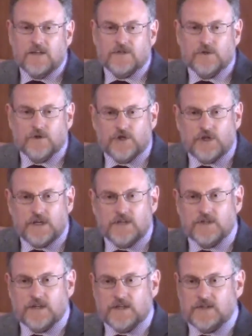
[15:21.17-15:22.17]
So
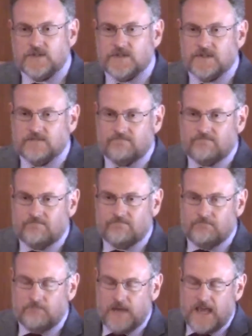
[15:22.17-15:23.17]
Jesus
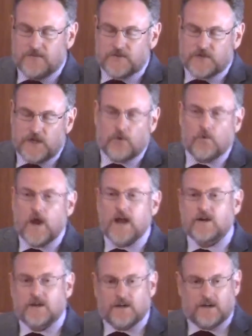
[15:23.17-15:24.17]
may have set a
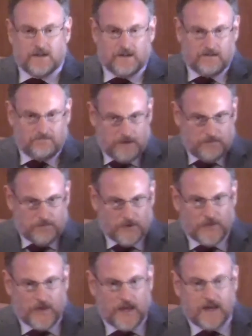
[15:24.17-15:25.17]
record,
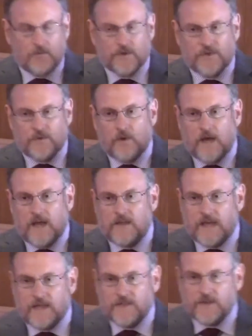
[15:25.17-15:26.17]
people think, with the
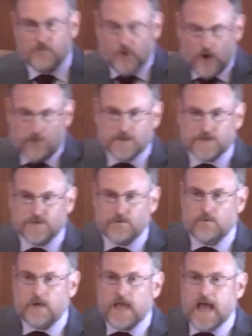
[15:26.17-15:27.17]
way that the Romans
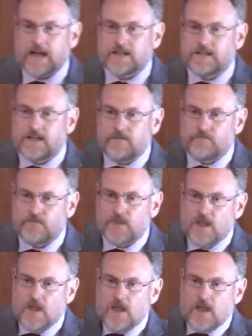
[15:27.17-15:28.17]
were reacting